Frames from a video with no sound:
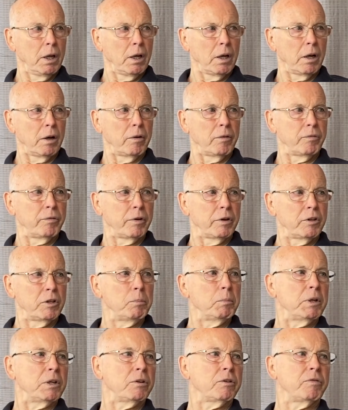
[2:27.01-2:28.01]
of
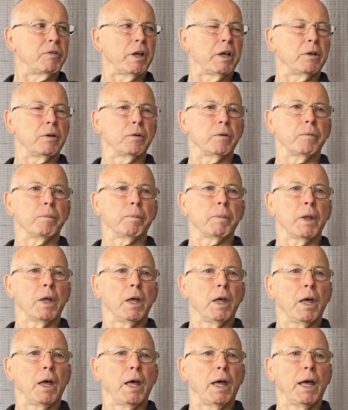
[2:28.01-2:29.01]
diminished value.
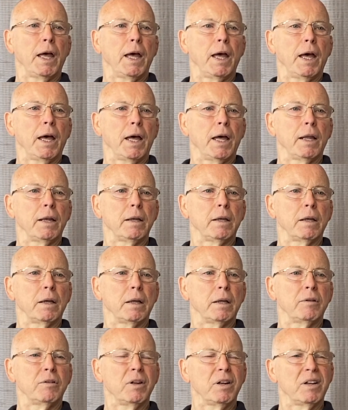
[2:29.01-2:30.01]
And
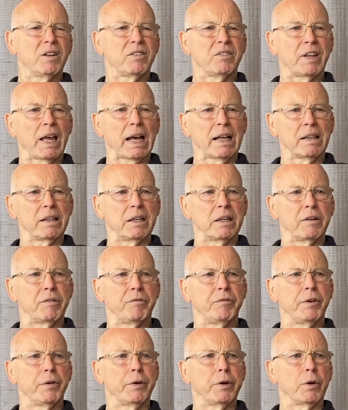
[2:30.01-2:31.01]
it's not exactly an
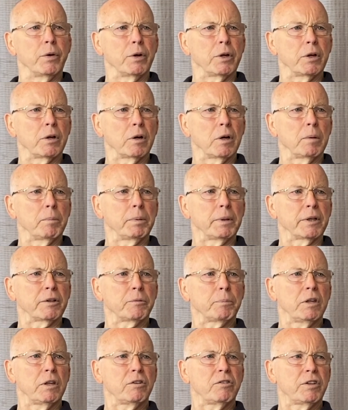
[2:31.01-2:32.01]
inferiority
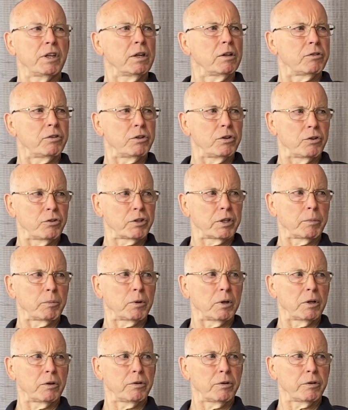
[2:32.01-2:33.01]
complex. It settles in your
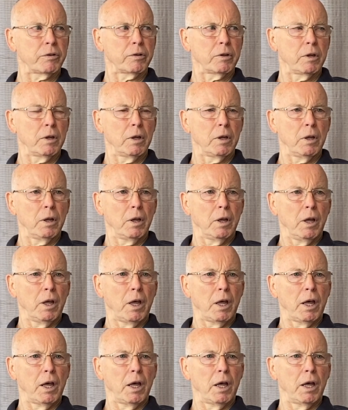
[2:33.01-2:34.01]
subconscious.
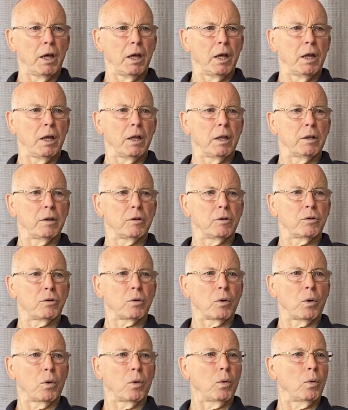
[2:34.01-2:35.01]
And
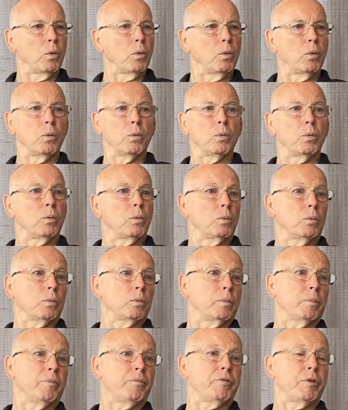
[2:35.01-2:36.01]
so
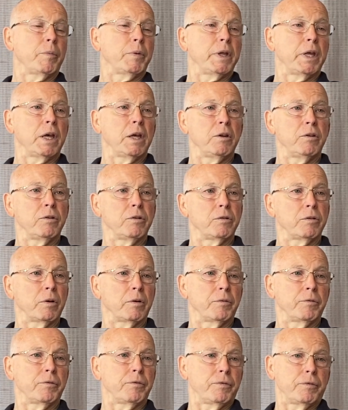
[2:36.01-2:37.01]
from the ages
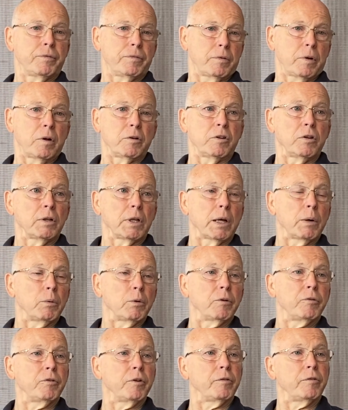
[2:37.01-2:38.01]
of until I
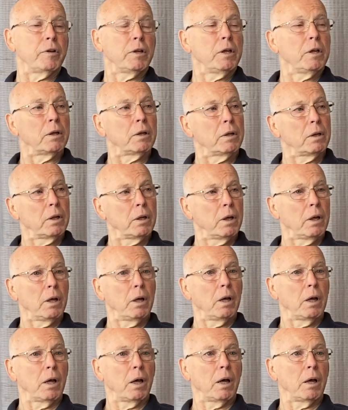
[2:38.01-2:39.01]
was 15,
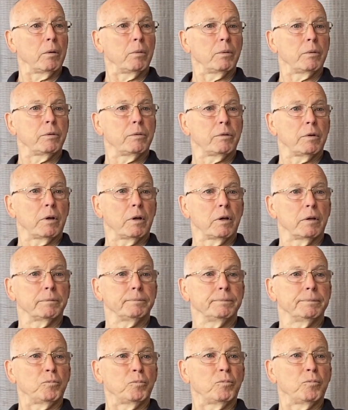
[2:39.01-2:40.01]
I was
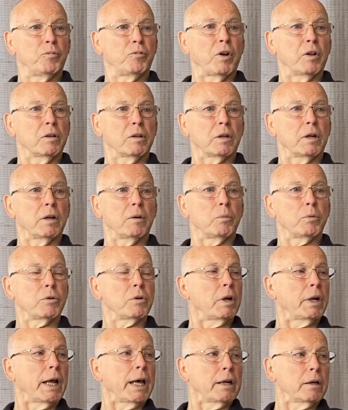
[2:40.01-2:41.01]
felt that I was
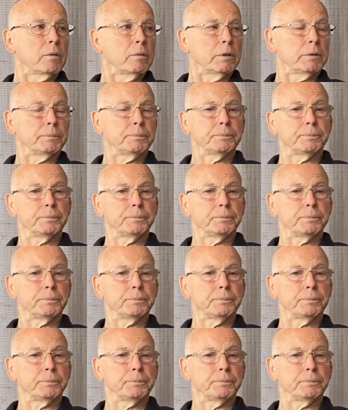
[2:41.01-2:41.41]
not adequate.